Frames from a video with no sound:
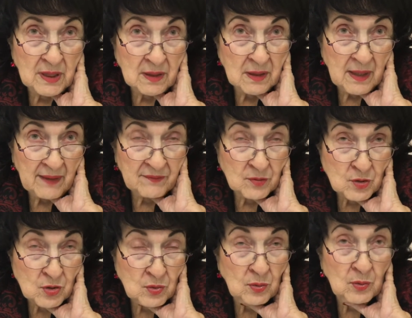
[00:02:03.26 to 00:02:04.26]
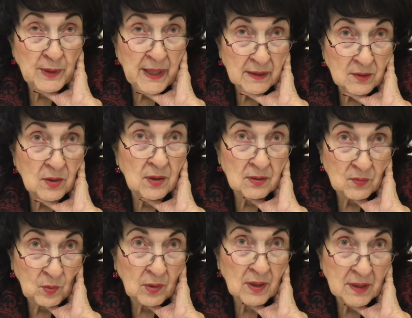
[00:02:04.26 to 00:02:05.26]
after school, we had to go and
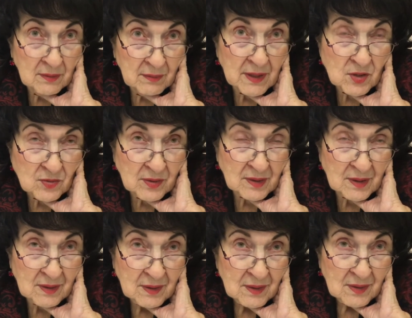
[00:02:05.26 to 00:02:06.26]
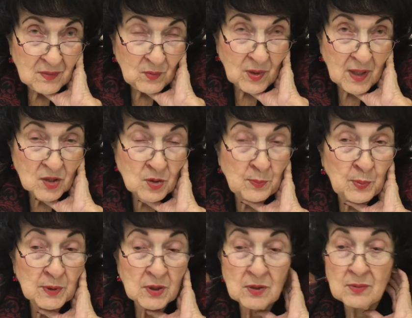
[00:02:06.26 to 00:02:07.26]
work in the restaurant. We had to
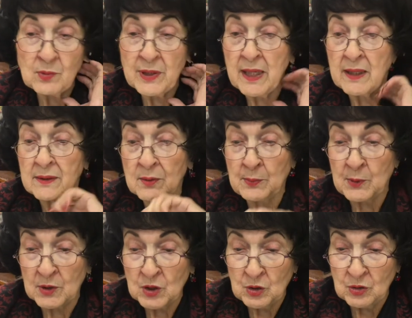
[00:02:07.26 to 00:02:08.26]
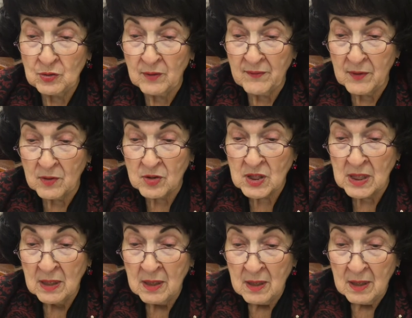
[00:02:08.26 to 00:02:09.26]
put two of those
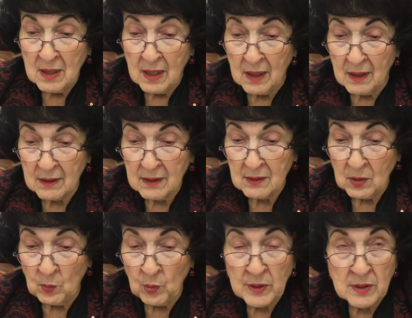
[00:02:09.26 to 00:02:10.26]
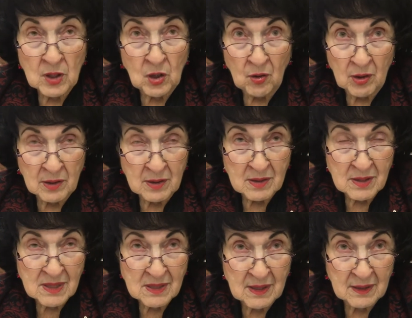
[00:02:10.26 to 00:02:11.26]
wooden
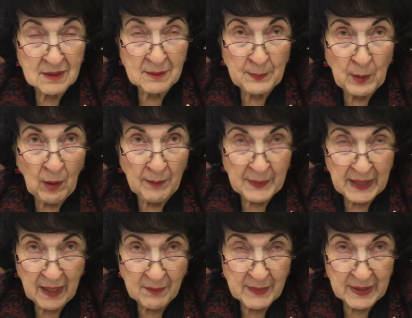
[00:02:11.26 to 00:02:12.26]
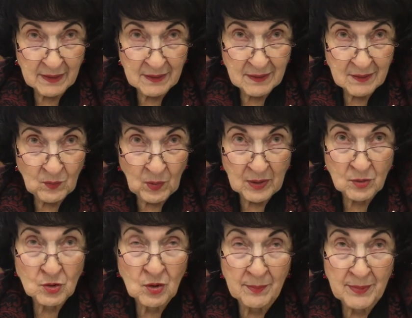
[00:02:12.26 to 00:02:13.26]
cartons that the pop came in, one on
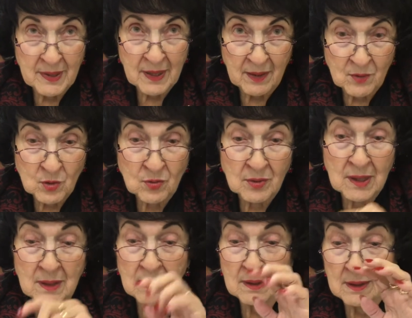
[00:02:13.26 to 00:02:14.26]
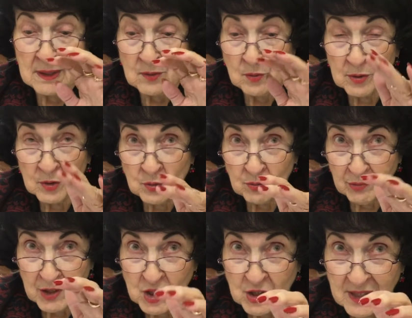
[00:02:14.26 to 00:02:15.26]
top of the other, in order to
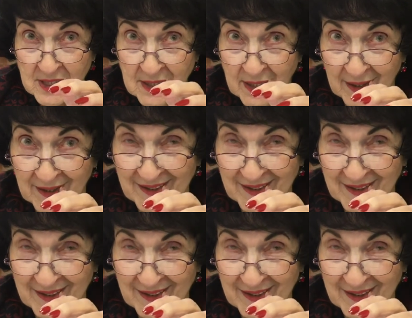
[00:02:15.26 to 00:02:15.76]
reach the sink.